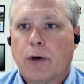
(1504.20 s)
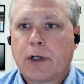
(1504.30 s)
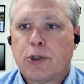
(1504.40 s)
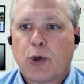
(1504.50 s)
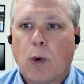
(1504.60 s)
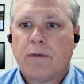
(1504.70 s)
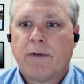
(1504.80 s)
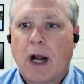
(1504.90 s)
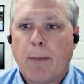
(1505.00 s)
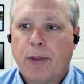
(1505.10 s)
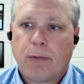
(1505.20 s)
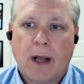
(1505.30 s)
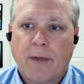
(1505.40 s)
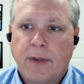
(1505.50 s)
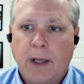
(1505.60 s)
your control environment
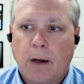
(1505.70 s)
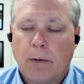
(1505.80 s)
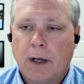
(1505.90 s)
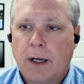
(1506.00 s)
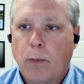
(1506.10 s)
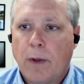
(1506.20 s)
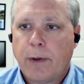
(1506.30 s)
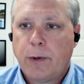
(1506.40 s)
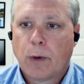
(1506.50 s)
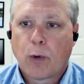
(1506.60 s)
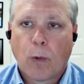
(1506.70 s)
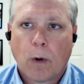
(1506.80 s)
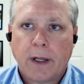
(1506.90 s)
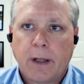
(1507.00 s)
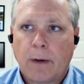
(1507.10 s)
throughout the year, uh, whether you do a
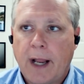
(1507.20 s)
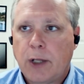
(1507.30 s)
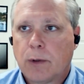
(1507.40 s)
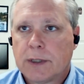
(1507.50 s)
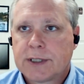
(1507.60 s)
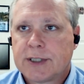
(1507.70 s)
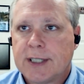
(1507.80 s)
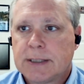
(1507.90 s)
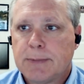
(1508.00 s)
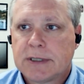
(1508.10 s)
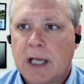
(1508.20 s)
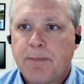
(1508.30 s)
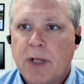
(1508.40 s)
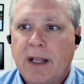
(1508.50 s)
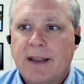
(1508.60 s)
quarterly or an annual risk assessment,
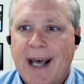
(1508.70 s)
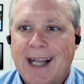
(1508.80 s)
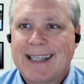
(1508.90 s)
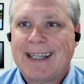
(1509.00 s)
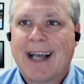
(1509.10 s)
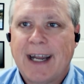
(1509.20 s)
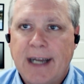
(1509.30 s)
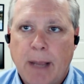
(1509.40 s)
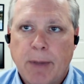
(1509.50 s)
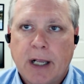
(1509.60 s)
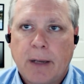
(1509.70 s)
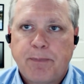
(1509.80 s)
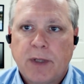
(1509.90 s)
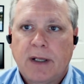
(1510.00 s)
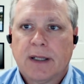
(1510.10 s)
that is a dynamic
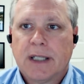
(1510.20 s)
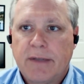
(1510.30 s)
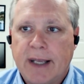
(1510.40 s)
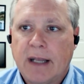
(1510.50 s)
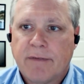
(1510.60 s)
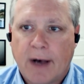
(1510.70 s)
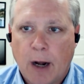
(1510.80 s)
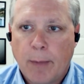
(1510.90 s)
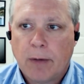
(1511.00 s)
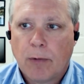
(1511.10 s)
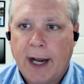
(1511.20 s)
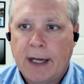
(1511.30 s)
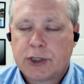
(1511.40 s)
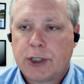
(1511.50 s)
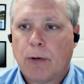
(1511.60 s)
living environment,
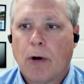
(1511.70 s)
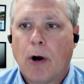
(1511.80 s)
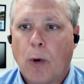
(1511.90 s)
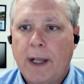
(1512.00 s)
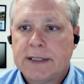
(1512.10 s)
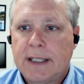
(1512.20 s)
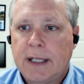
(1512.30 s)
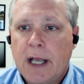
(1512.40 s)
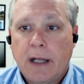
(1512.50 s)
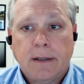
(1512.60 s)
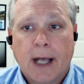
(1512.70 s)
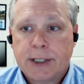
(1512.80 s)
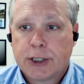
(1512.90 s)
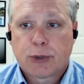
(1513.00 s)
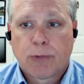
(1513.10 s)
right? So you're always
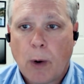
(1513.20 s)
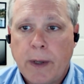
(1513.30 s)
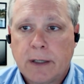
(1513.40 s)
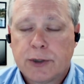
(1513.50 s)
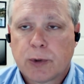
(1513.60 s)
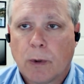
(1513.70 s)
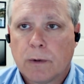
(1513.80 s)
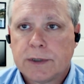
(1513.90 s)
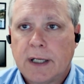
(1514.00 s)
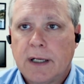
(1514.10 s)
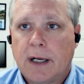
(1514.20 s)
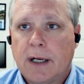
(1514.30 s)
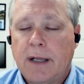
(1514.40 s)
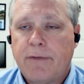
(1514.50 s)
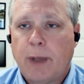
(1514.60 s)
not just growing controls
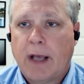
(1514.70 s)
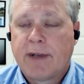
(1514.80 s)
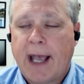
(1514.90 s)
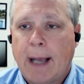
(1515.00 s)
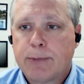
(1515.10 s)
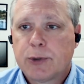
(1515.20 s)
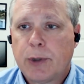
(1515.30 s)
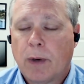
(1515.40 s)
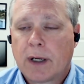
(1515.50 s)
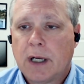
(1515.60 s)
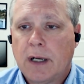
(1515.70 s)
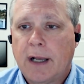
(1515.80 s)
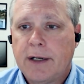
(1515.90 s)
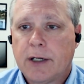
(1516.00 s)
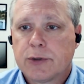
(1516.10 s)
uh, if you have gaps or you want
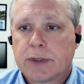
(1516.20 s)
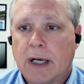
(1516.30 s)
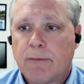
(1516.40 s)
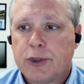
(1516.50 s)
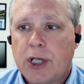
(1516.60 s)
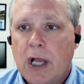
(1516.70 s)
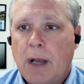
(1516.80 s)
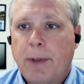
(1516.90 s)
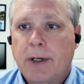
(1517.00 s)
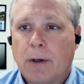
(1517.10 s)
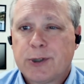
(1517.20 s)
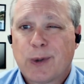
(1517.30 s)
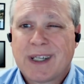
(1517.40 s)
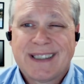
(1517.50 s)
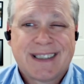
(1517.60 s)
co- additional coverage, but you're
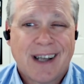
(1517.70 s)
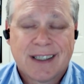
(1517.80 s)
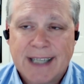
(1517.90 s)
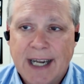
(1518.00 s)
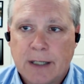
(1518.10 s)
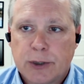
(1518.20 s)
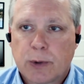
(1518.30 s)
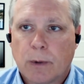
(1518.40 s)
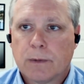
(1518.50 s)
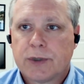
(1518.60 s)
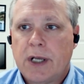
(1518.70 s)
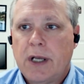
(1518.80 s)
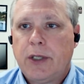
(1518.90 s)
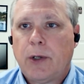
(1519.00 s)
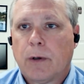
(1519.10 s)
also consolidating controls.
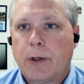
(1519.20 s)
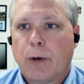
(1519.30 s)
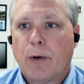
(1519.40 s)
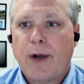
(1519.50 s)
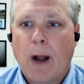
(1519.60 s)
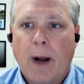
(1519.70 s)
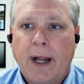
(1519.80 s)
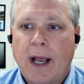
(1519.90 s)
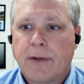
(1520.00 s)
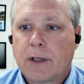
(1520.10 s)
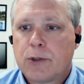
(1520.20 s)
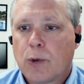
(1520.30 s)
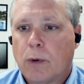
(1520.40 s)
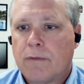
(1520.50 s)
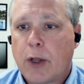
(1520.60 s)
You're you're narrowing down the
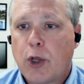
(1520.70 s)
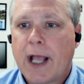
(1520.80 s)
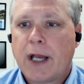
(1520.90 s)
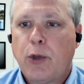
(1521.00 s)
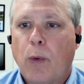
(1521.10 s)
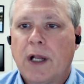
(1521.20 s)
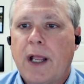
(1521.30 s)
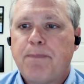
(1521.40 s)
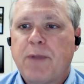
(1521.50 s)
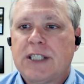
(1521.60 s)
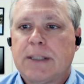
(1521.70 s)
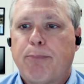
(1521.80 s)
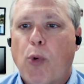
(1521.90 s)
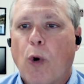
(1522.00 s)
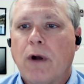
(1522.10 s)
control environment. You get you want
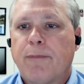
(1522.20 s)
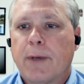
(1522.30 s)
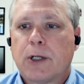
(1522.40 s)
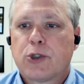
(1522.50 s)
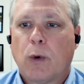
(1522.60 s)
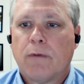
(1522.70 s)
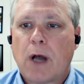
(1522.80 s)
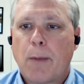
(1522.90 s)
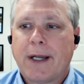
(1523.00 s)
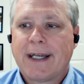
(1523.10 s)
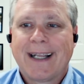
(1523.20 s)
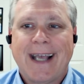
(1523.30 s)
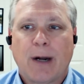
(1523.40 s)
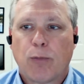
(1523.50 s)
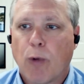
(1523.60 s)
it's important from a control environment
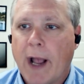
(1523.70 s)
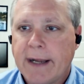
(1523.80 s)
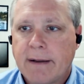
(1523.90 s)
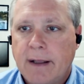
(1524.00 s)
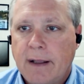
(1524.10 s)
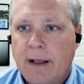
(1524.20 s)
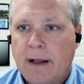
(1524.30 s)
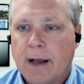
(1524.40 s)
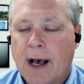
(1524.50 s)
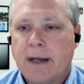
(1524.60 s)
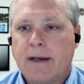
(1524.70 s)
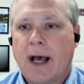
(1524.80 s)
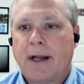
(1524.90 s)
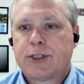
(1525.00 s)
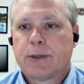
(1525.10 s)
to get it right, not
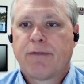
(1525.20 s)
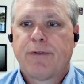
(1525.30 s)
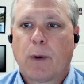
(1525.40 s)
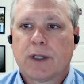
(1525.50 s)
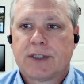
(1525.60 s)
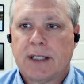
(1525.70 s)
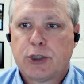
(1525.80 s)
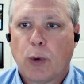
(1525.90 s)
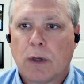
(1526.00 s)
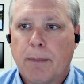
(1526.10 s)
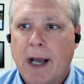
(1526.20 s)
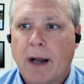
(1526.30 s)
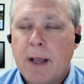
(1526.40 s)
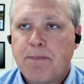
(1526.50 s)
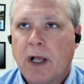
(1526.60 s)
not necessarily focus on the total
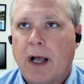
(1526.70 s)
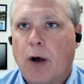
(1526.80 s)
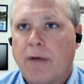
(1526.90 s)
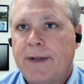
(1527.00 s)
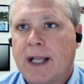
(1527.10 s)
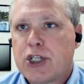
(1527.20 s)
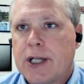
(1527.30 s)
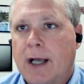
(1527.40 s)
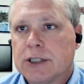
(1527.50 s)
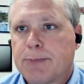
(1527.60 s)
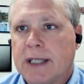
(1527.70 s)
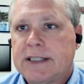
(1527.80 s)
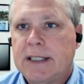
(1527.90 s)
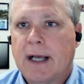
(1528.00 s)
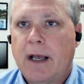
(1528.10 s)
amount. I often get challenged
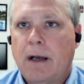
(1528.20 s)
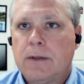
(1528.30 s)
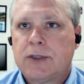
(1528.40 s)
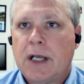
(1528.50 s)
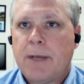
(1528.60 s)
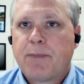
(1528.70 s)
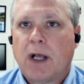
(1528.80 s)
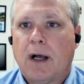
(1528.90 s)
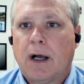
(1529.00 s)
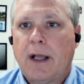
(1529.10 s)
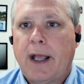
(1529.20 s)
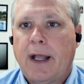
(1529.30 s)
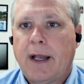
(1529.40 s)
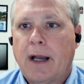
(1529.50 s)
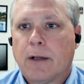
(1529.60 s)
by CIOs uh,
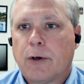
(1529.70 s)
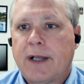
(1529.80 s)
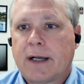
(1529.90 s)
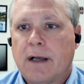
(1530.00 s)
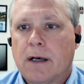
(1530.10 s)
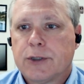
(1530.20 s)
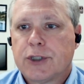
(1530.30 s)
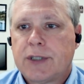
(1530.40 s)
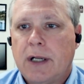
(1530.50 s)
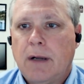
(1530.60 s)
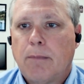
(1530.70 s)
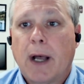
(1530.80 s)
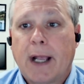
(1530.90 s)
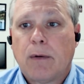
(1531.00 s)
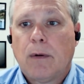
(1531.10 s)
and, and other technologists.
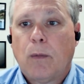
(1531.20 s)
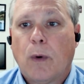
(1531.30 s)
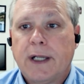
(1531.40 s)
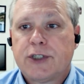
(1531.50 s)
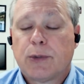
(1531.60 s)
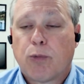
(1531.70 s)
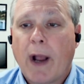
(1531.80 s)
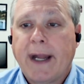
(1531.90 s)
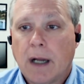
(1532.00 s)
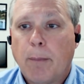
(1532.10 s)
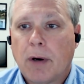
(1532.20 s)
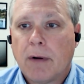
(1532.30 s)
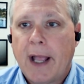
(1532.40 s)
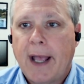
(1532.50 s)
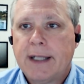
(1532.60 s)
Mike, what is the right
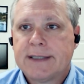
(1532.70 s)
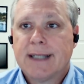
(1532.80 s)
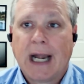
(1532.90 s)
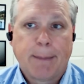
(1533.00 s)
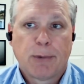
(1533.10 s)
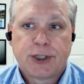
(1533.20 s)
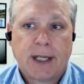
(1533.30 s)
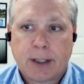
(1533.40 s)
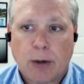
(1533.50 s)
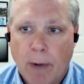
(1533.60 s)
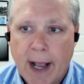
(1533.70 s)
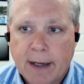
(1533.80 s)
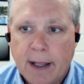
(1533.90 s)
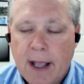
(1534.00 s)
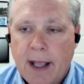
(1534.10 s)
number and is 90%
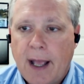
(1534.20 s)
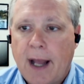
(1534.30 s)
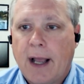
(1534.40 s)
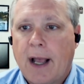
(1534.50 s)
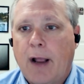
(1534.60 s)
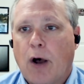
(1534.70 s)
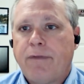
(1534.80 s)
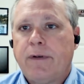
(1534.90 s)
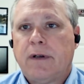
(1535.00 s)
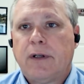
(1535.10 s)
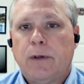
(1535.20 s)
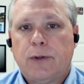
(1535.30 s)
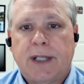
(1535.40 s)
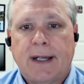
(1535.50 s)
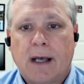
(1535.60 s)
correct? And I, I often
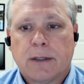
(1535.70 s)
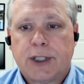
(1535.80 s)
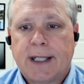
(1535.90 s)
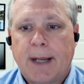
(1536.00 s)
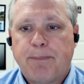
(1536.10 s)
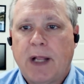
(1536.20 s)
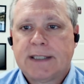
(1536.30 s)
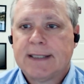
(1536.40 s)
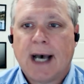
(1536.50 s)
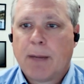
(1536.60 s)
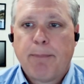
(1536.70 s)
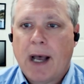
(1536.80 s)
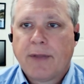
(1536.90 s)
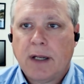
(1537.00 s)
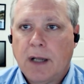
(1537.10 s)
use the analogy that it's not
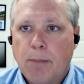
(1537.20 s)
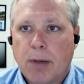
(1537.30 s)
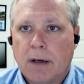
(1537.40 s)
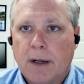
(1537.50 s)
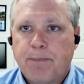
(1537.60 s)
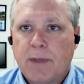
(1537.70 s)
about the number